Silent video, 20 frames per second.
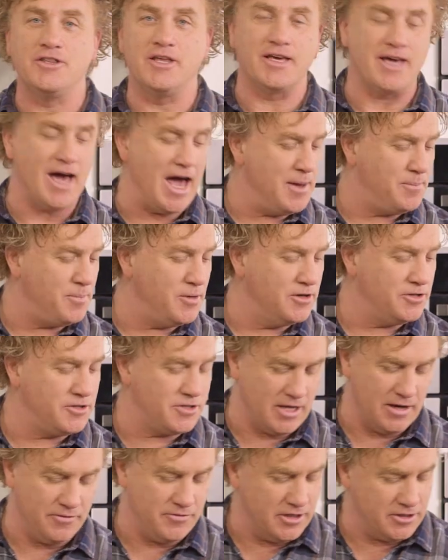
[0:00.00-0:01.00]
the capers
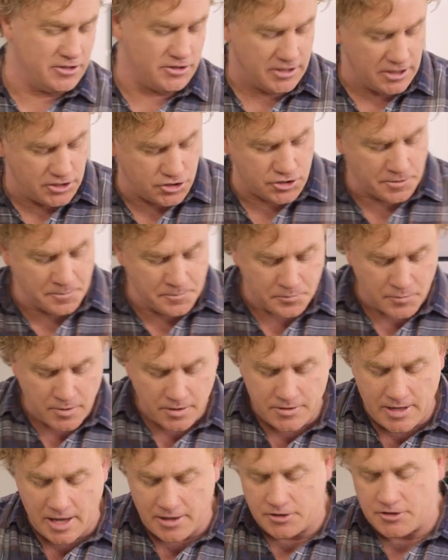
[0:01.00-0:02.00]
give this dish.
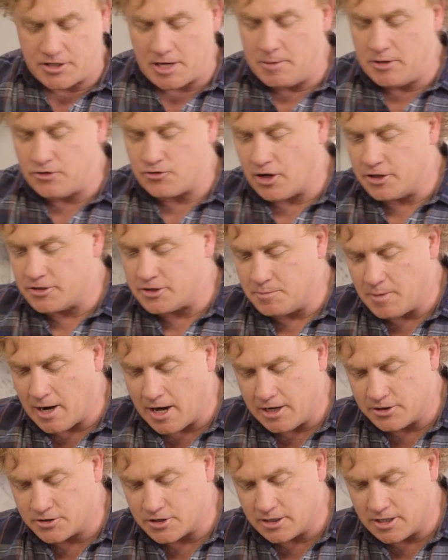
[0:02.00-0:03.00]
Now the semi-dried
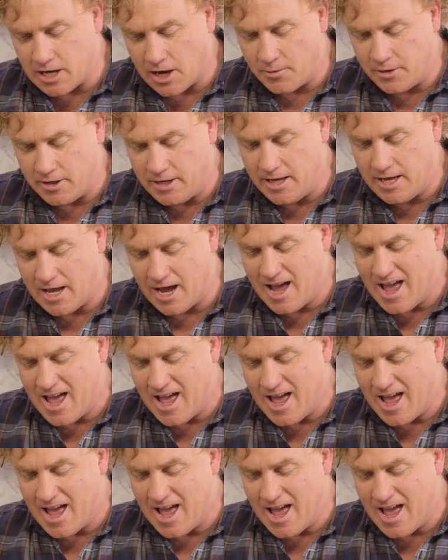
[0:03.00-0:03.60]
tomatoes can go in here,